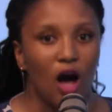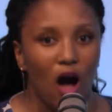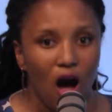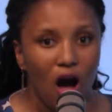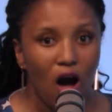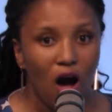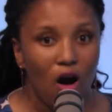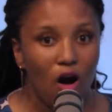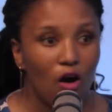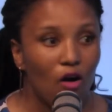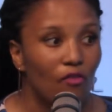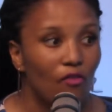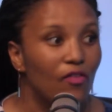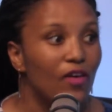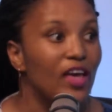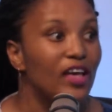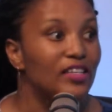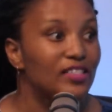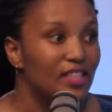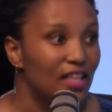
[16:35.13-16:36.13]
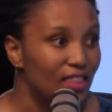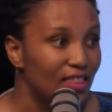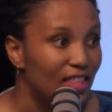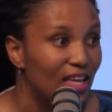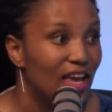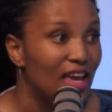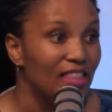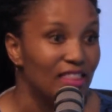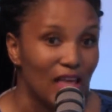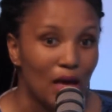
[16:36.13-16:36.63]
Resolve is the
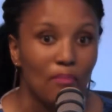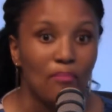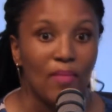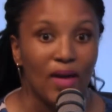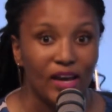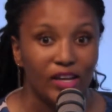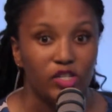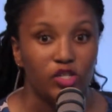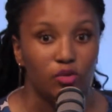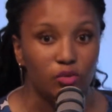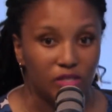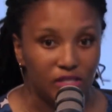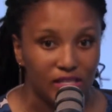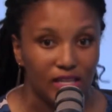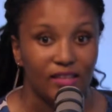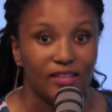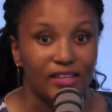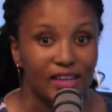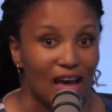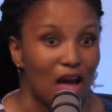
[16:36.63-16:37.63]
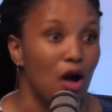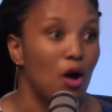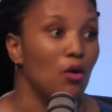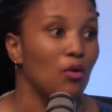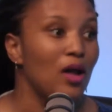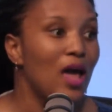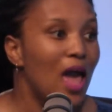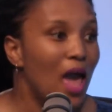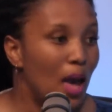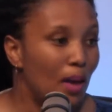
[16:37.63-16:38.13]
thing that makes you sit down
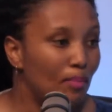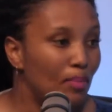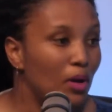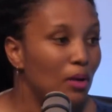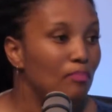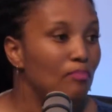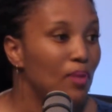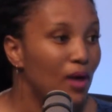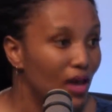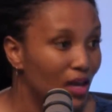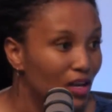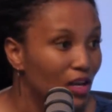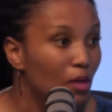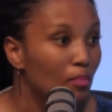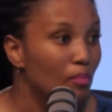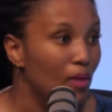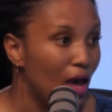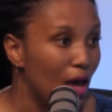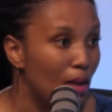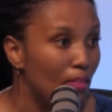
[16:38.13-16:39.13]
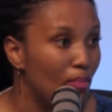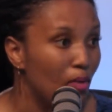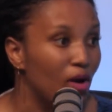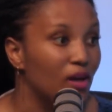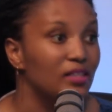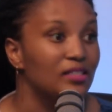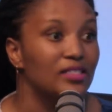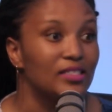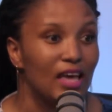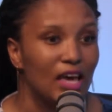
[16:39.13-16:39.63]
and put pen to paper
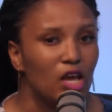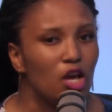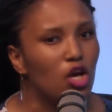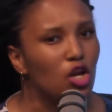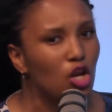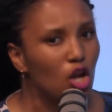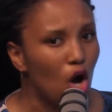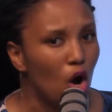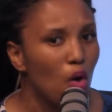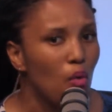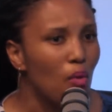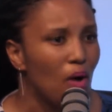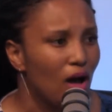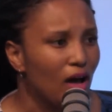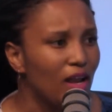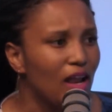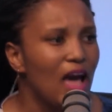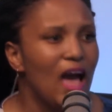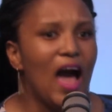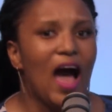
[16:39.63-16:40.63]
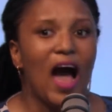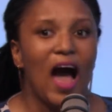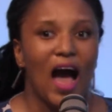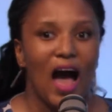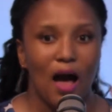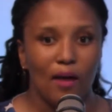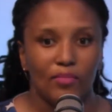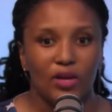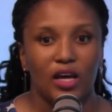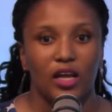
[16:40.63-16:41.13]
and say, you know what?
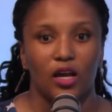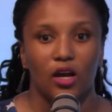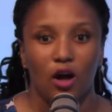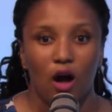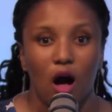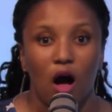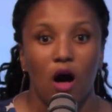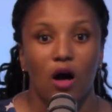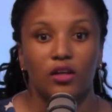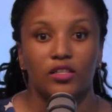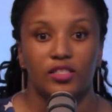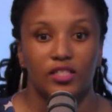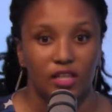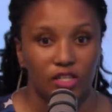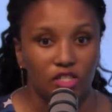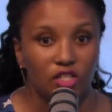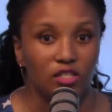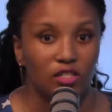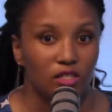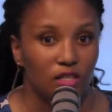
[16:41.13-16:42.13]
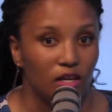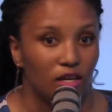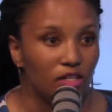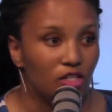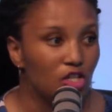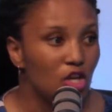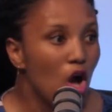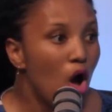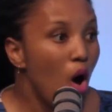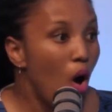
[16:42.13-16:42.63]
I'm going to call such and
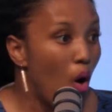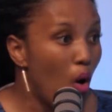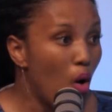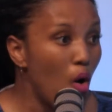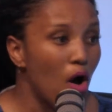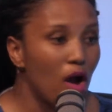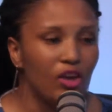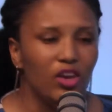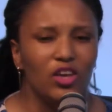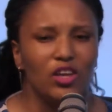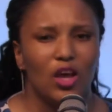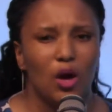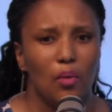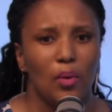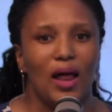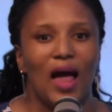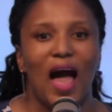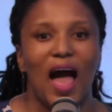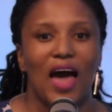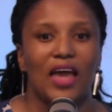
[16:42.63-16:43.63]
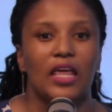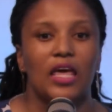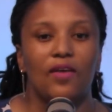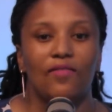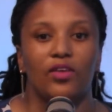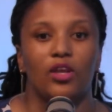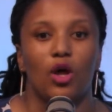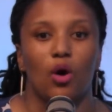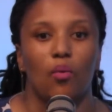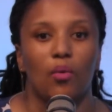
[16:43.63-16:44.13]
such. Or, you know what? I don't
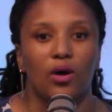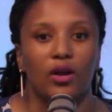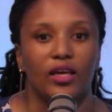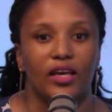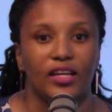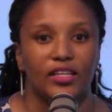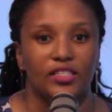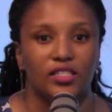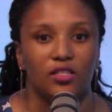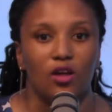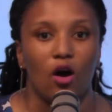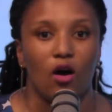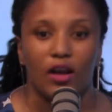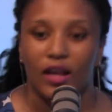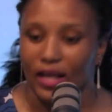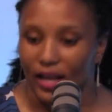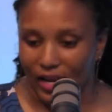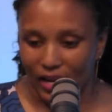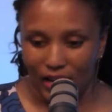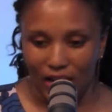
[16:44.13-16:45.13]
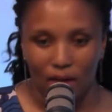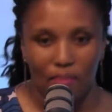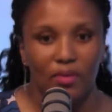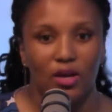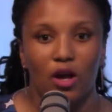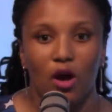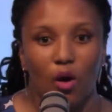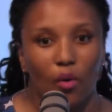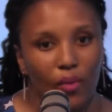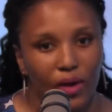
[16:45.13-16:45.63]
even know where to get started. Let me
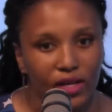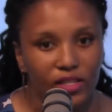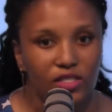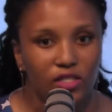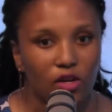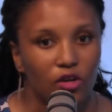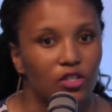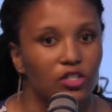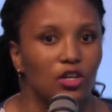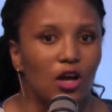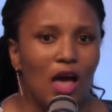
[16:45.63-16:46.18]
go research.